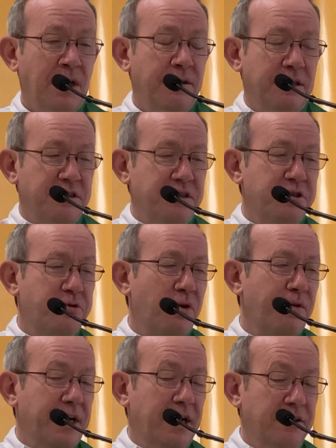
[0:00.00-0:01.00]
There's a
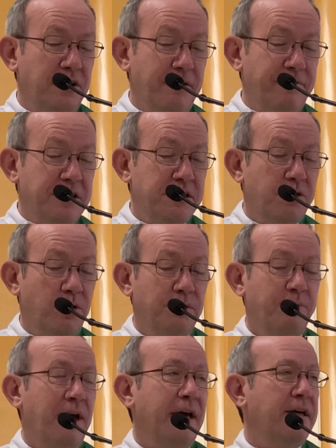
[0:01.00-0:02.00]
story I love that's told
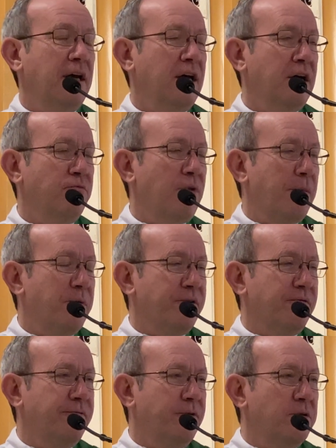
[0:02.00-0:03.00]
by Robert
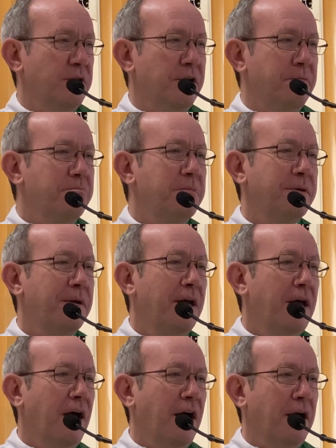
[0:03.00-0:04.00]
Fulghum.
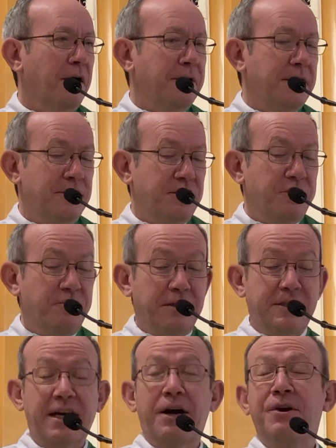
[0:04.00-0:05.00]
He's a
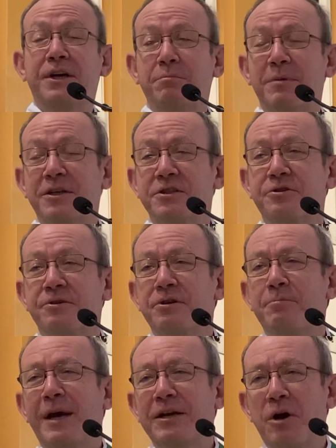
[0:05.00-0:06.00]
Unitarian minister. You
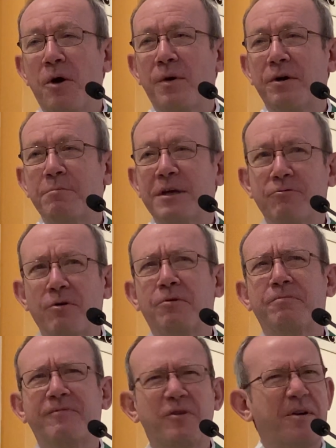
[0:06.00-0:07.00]
may know him. He wrote
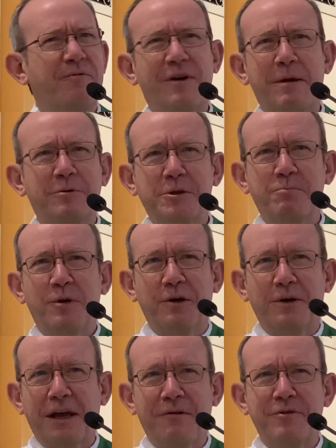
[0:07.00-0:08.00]
a very famous
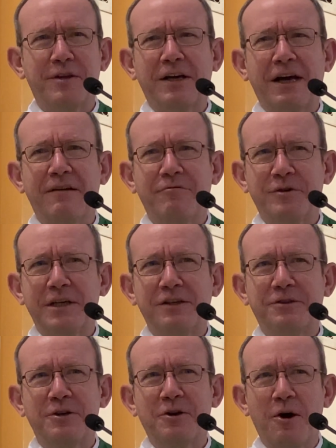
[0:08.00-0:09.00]
book, Everything I Ever
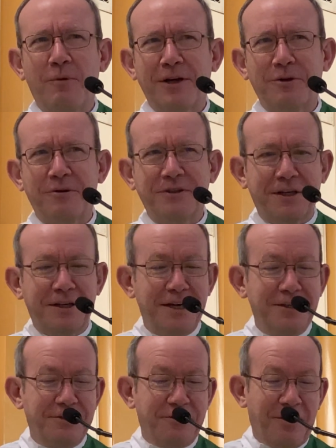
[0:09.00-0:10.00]
Needed to Know I Learned in
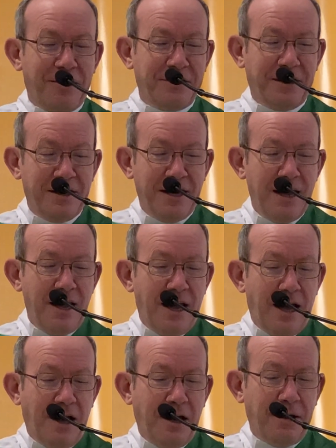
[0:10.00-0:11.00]
Kindergarten.
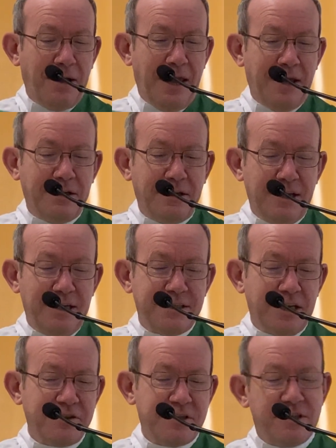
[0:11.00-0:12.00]
And he
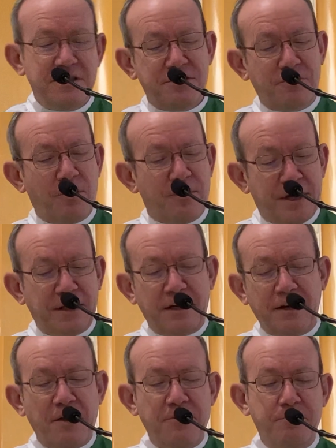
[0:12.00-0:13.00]
tells this story in
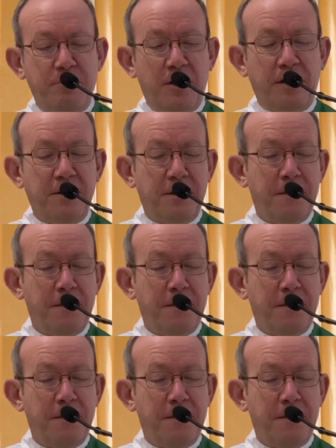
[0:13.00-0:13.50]
another book.